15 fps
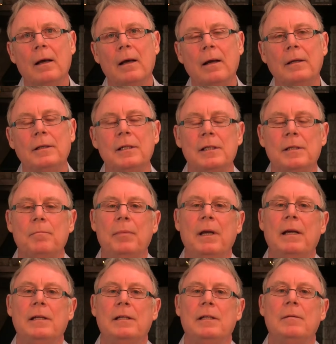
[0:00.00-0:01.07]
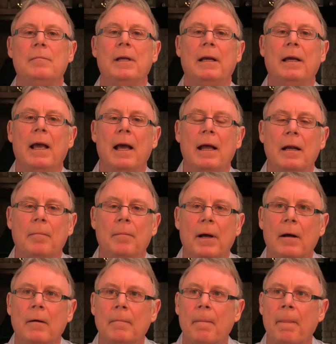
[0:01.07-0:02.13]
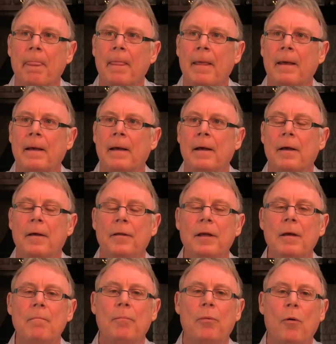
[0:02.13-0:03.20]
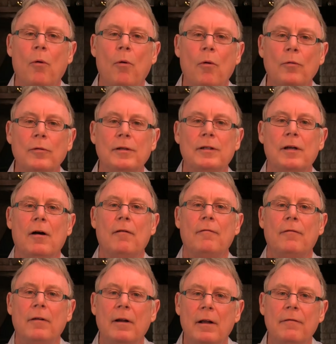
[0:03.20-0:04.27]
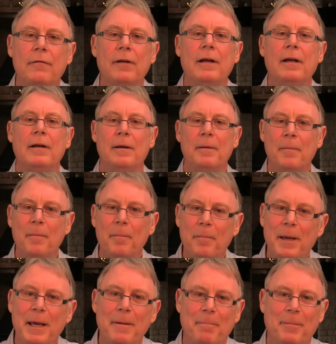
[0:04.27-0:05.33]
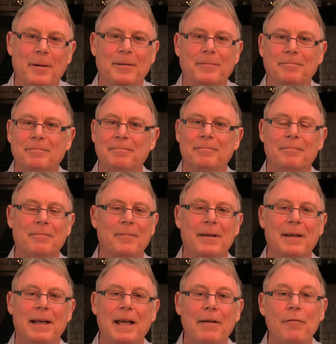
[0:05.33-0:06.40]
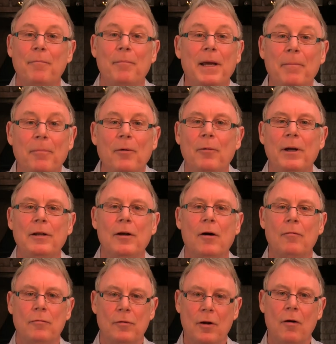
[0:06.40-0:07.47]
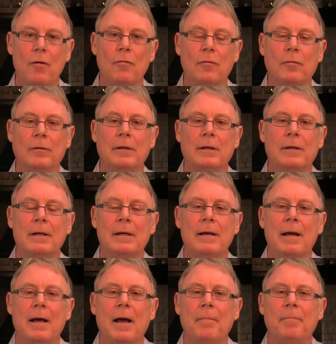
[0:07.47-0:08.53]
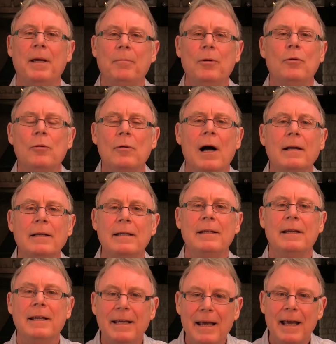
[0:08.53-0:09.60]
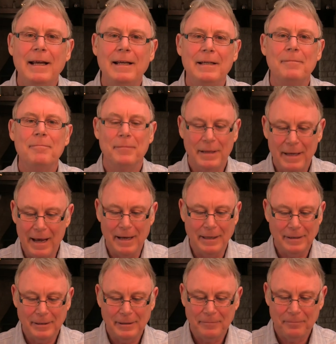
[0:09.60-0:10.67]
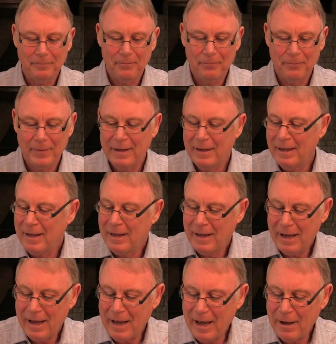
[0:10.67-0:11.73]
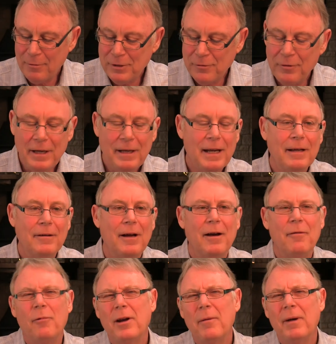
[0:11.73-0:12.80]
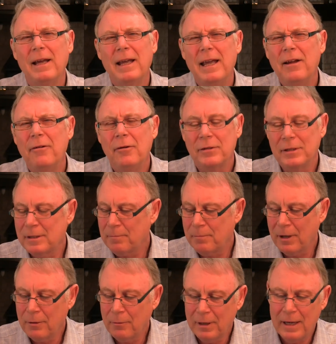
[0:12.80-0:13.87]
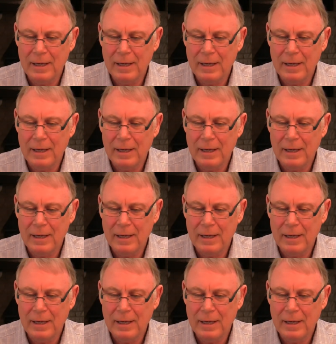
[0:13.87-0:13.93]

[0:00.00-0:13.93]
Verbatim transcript: And it just speaks to me again about the importance of loving people. Even people we don't know, people who aren't in the kingdom yet. I was reading, one of my heroes, by the way,